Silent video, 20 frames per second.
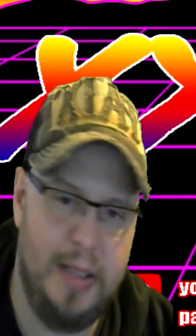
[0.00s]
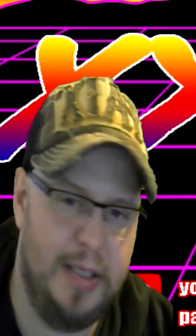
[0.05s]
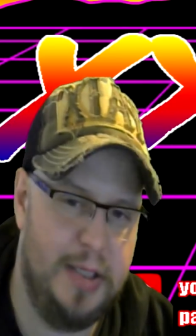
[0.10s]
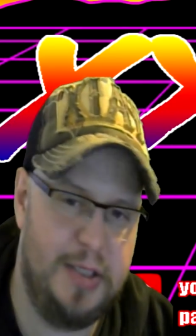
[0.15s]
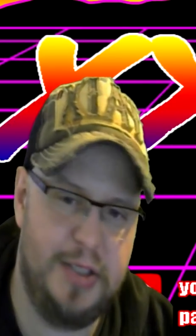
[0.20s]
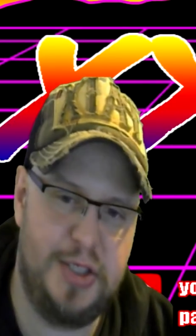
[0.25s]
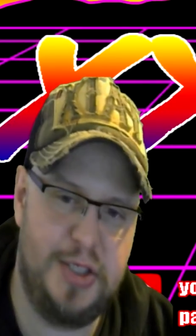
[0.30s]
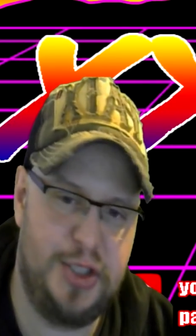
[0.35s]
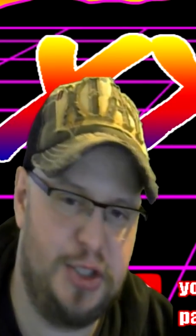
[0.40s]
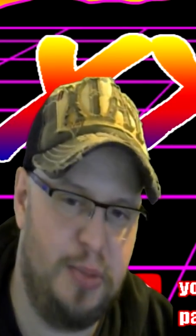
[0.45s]
there's
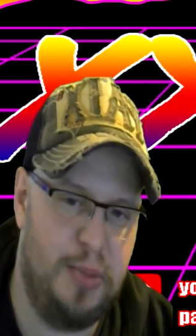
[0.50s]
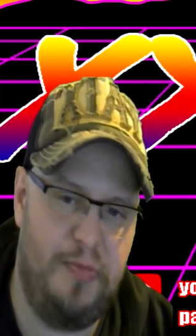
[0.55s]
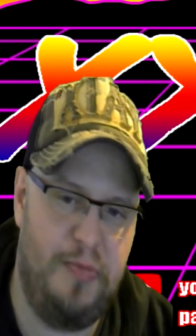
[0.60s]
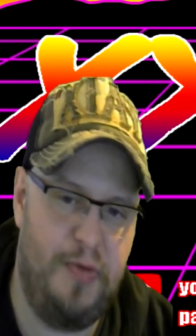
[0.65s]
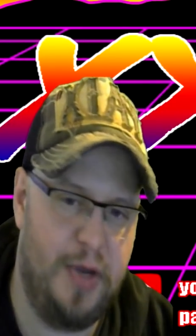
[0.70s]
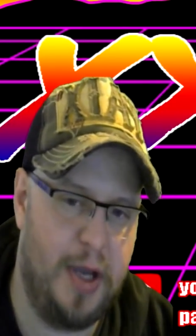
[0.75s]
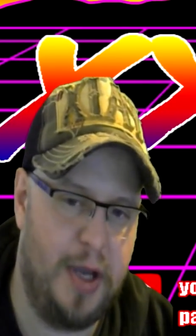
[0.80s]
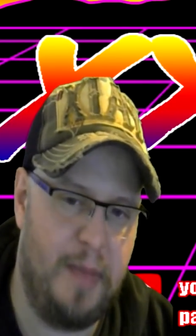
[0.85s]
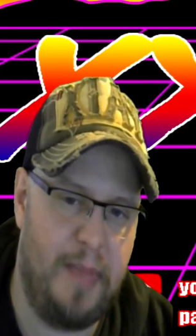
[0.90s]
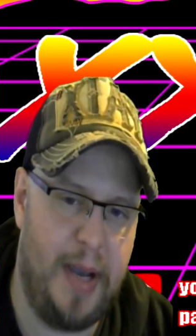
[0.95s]
just
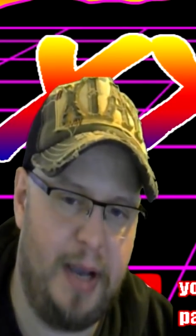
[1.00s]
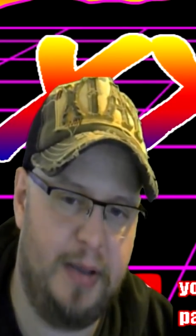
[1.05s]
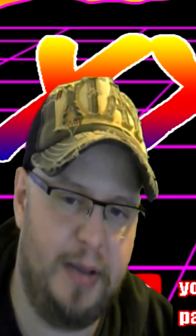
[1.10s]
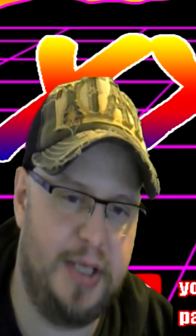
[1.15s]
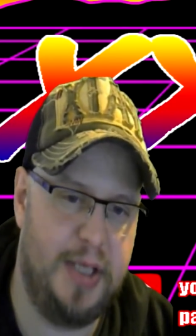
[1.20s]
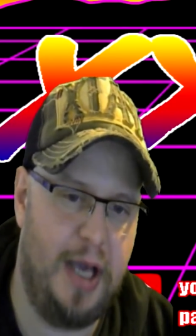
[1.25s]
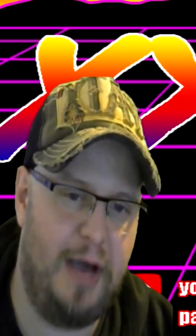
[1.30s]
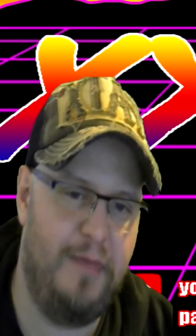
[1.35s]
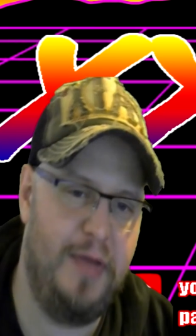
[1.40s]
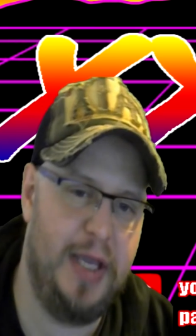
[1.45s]
something
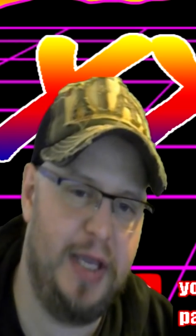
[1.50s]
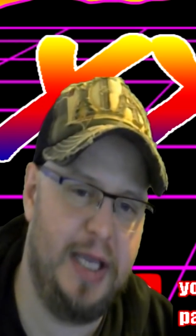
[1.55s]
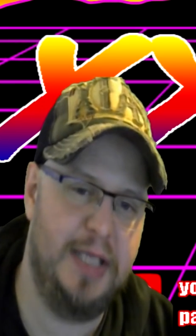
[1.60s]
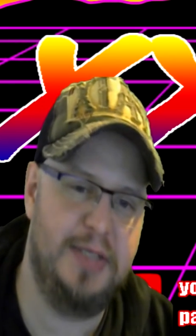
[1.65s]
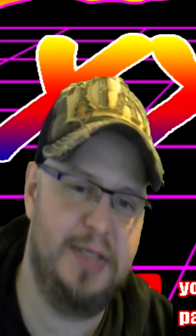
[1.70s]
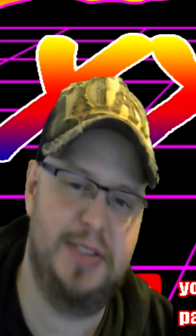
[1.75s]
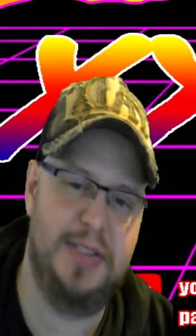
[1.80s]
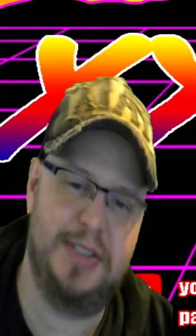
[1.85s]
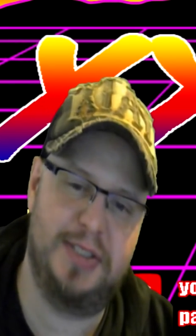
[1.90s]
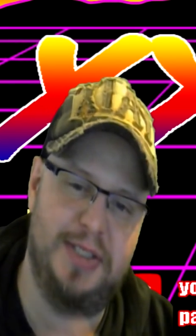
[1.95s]
about it. I think
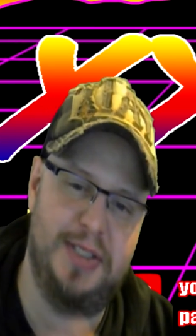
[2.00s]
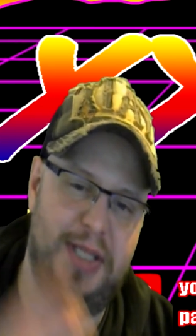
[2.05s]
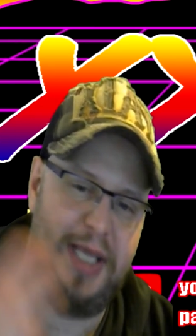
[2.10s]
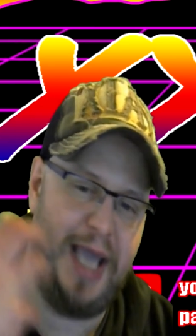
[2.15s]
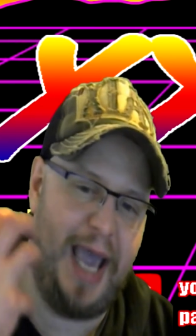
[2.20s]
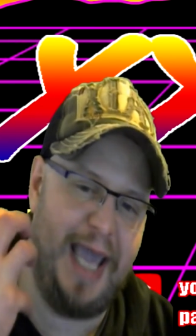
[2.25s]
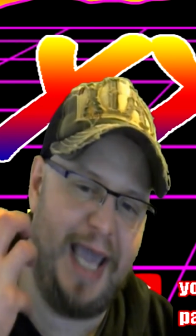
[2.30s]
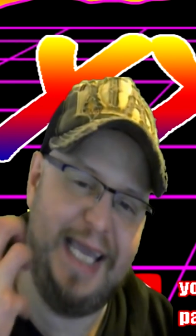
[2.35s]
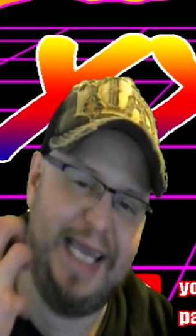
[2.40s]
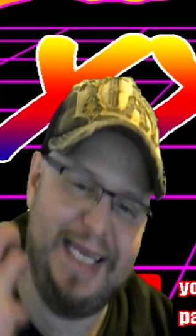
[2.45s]
it's just the
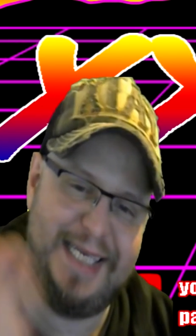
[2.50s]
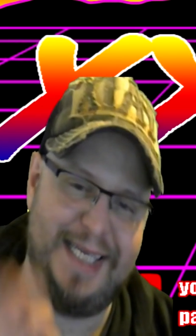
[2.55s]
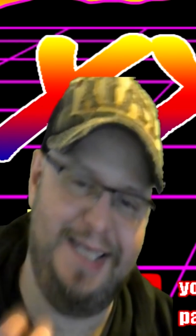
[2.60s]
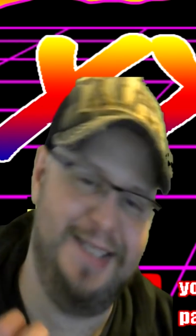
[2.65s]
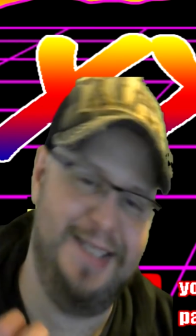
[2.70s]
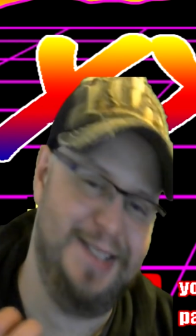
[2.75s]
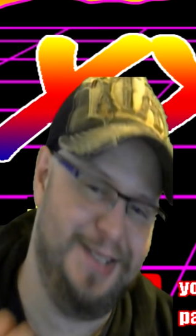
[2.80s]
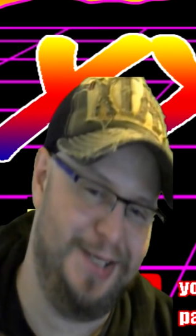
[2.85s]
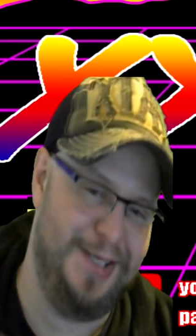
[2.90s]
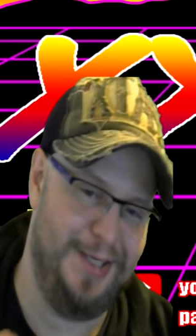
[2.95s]

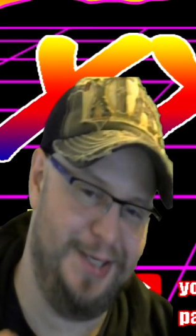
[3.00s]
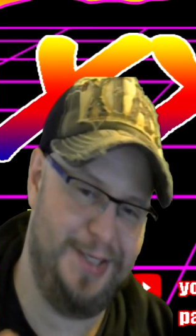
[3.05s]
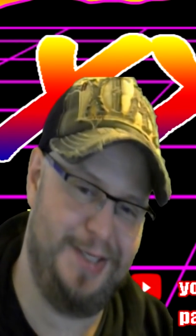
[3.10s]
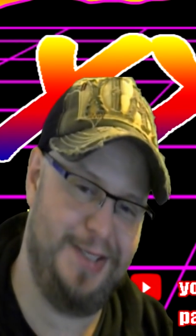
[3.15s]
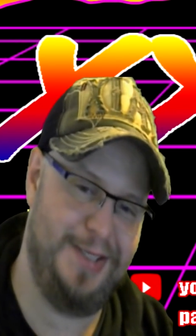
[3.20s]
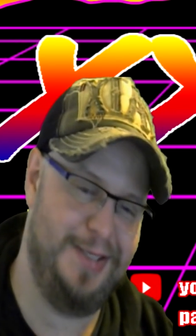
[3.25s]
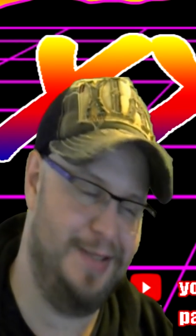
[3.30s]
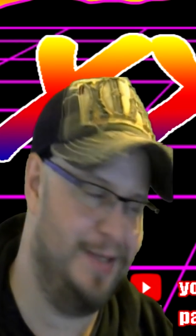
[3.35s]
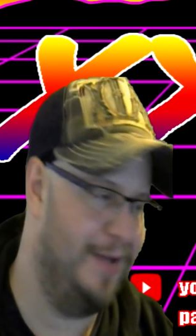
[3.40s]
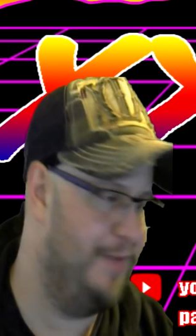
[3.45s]

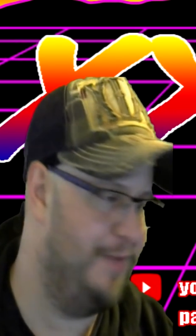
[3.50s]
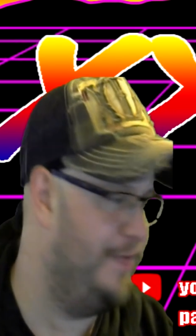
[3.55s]
80s-ness, I